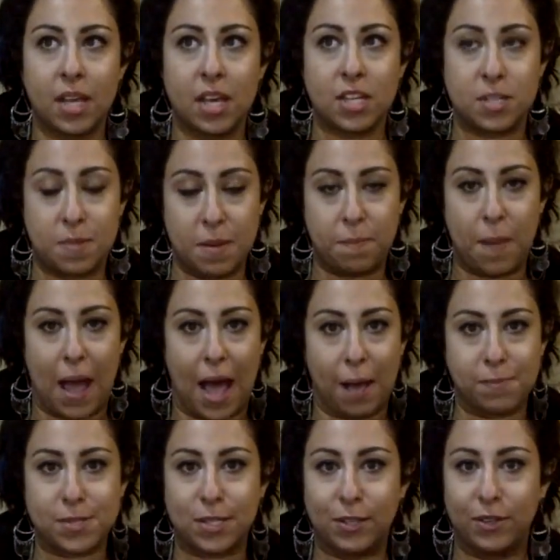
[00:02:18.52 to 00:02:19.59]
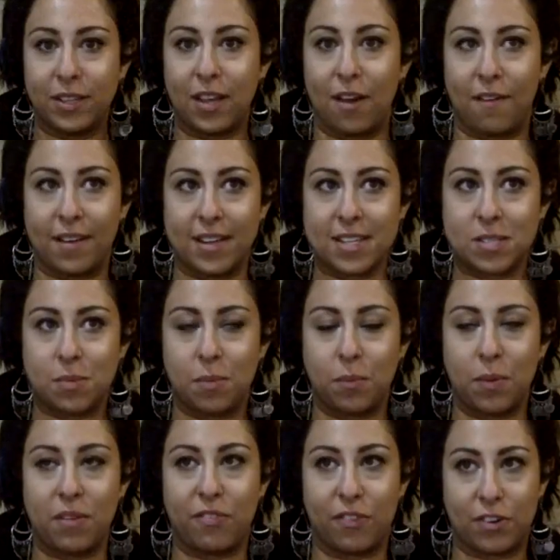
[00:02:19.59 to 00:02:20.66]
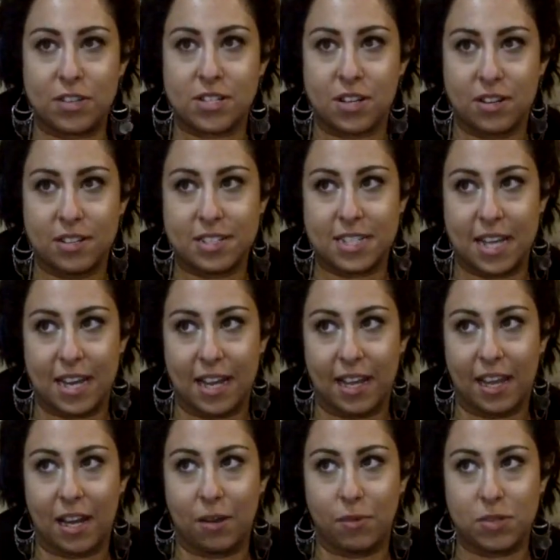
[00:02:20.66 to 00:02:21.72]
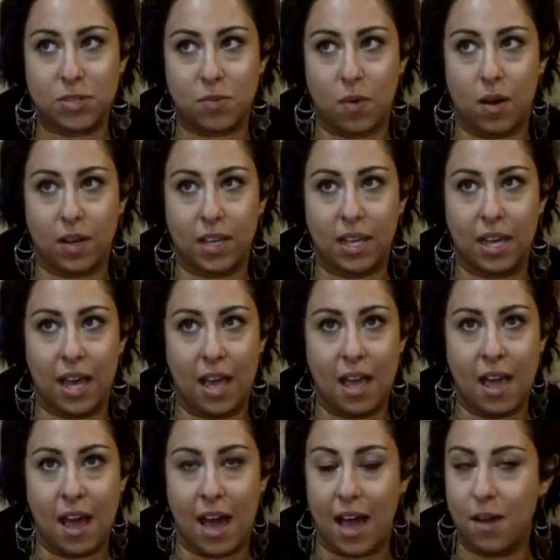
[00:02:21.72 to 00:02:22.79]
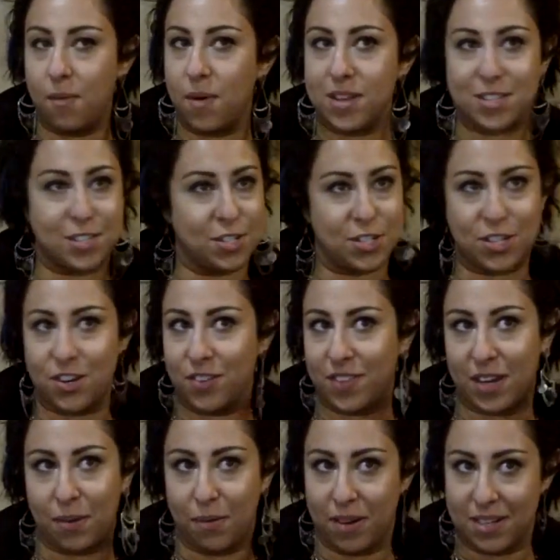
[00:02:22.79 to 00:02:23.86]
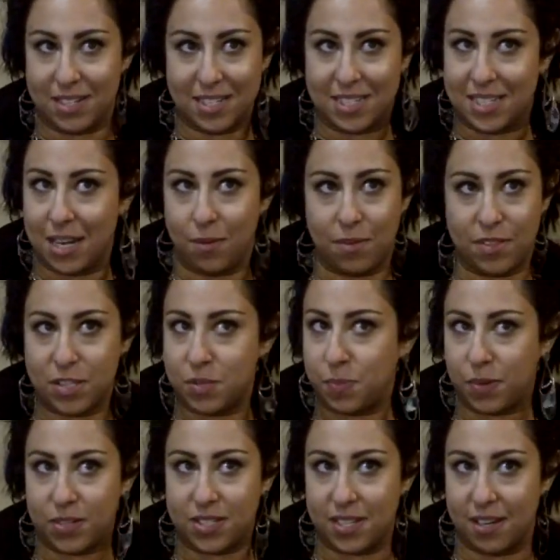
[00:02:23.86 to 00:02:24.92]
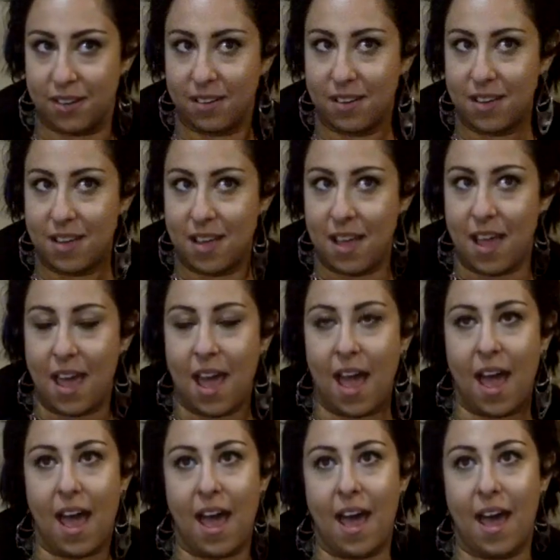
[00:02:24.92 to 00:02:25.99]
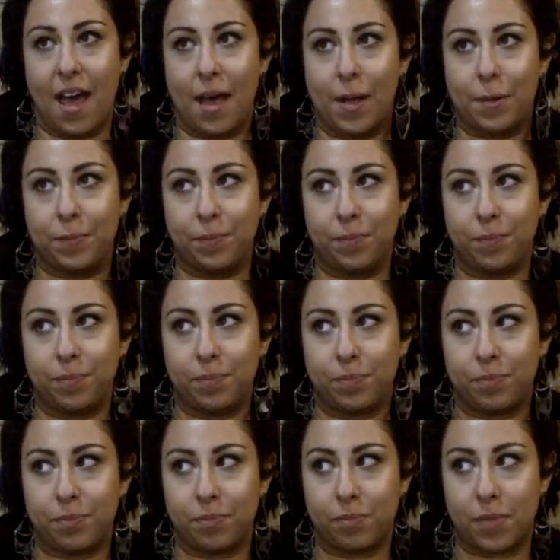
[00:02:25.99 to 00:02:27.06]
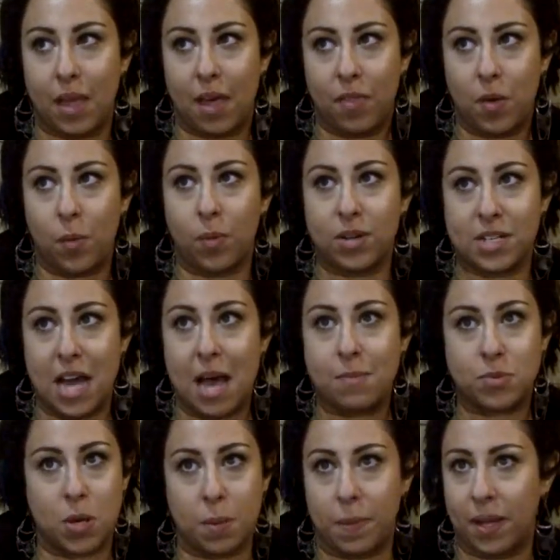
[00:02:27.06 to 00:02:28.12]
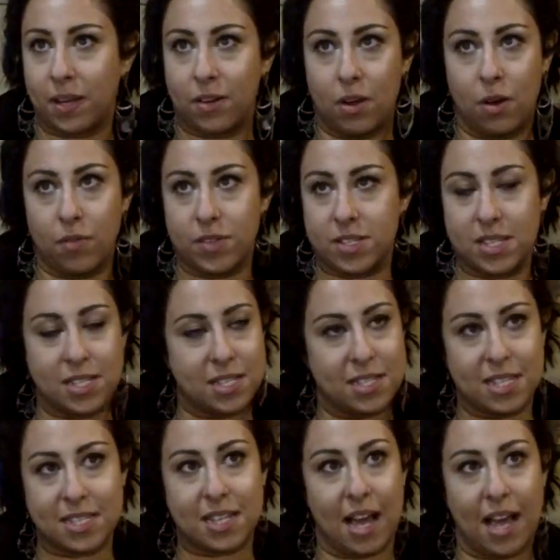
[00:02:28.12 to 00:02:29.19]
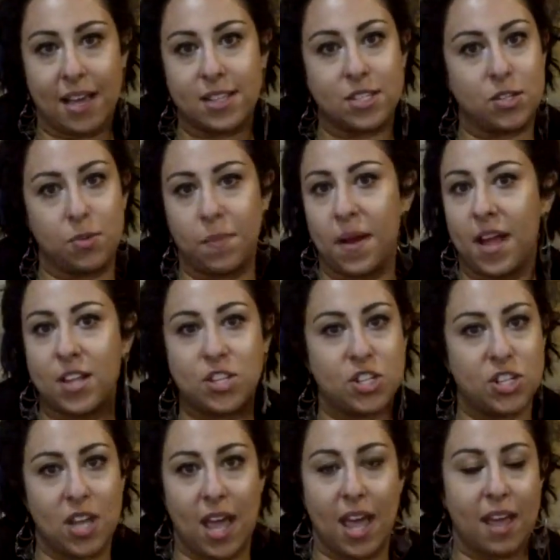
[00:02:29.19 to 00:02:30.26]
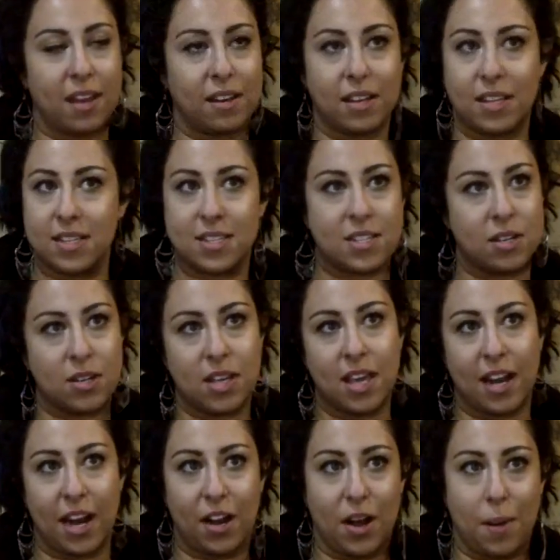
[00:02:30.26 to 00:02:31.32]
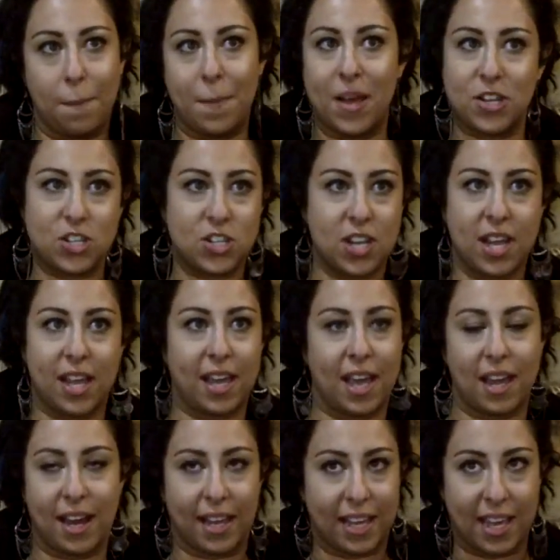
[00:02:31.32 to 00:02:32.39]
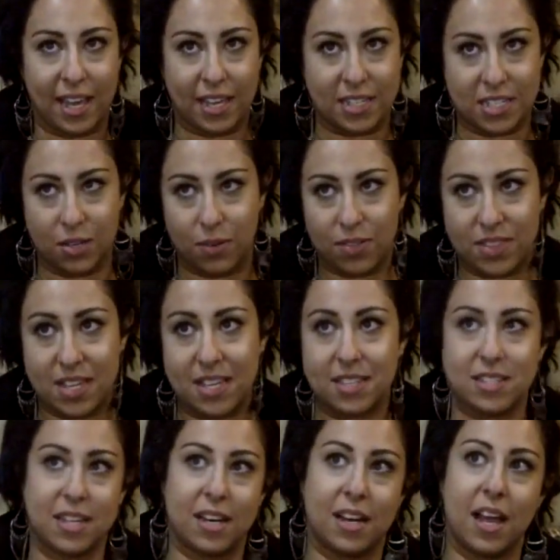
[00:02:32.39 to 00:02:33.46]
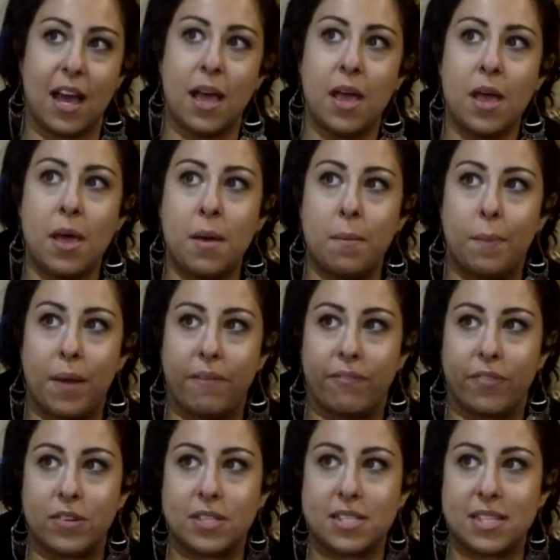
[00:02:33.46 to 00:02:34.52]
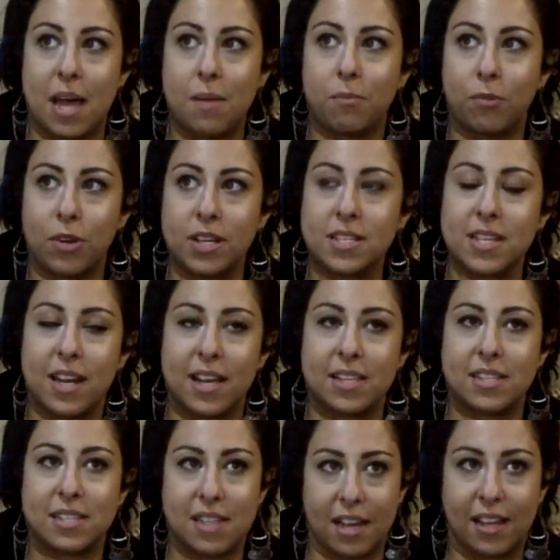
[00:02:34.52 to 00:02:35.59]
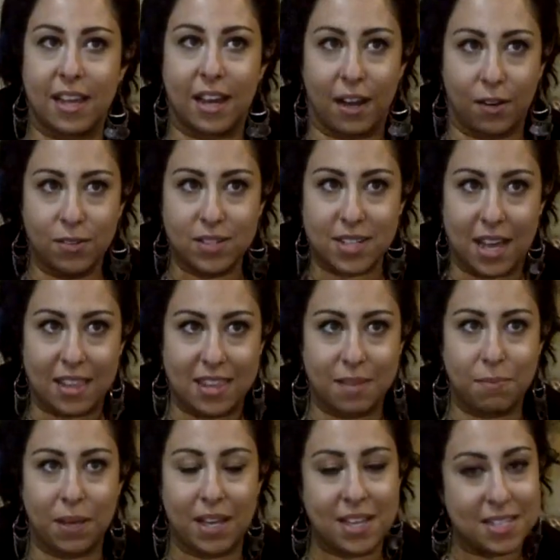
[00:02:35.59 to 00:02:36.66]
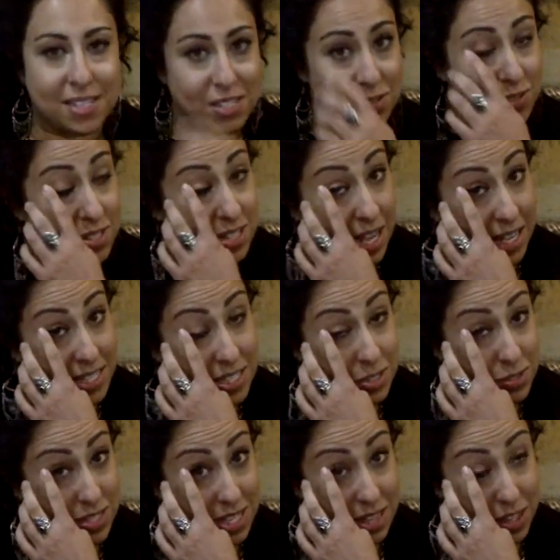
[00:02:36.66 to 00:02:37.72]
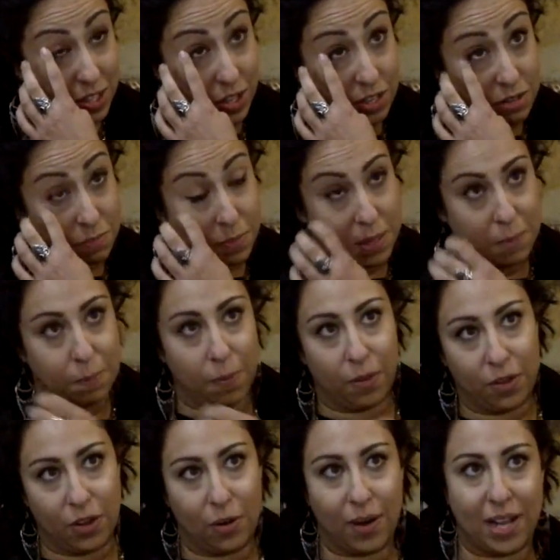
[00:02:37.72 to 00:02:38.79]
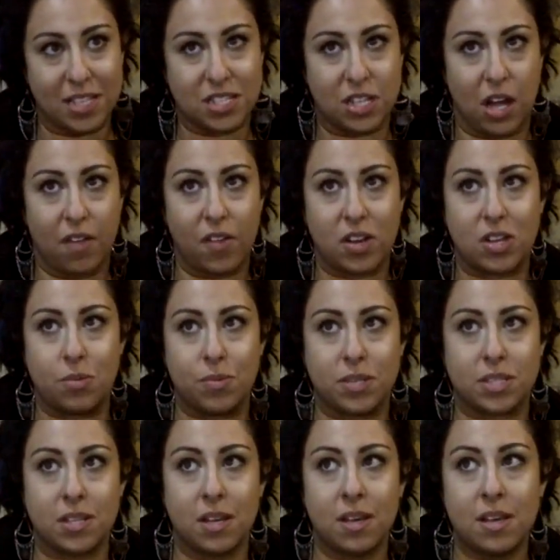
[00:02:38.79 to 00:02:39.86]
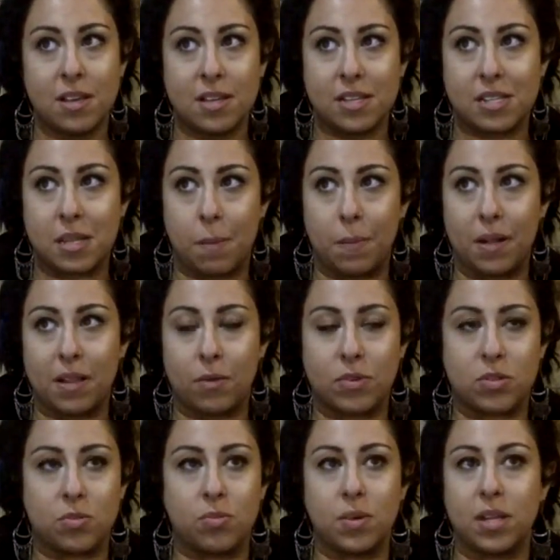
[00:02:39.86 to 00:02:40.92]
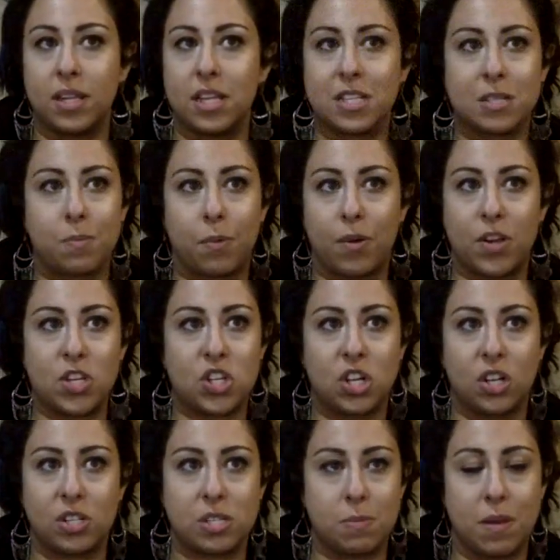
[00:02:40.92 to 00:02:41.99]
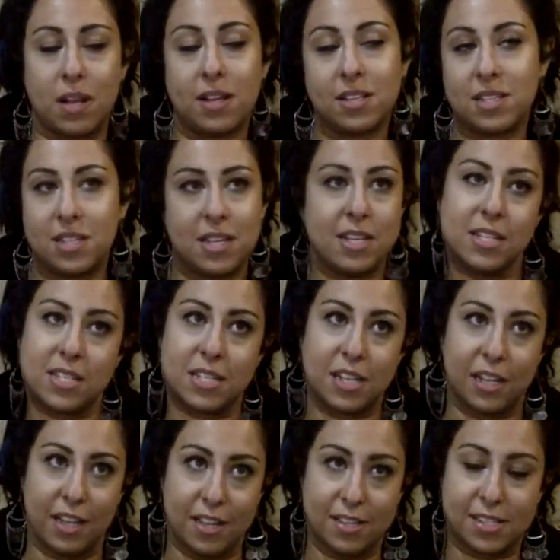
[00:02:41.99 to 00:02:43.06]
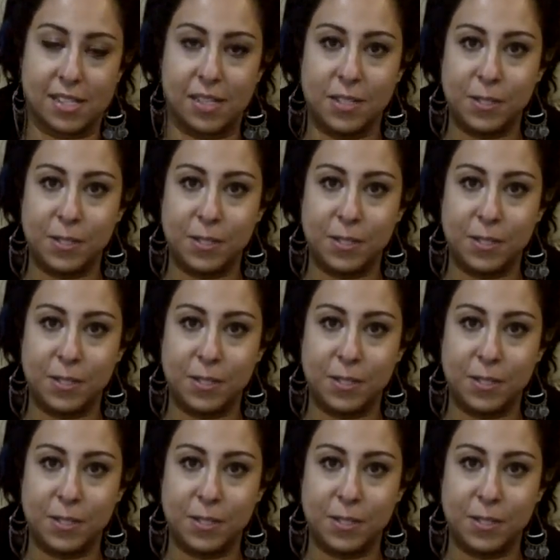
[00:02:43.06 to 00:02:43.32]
To be absolutely honest, when we first started dating and it was rocky, I wasn't sure that I wanted to stay with this person. And there were times where I'm like, no, this guy is too much, and he and I are not meshing, and I can't deal with this, blah, blah, blah. But for some reason, I stuck it out. I think because you see the good in people, you know, and I saw that he was somebody that was really inspirational to me, and he still is.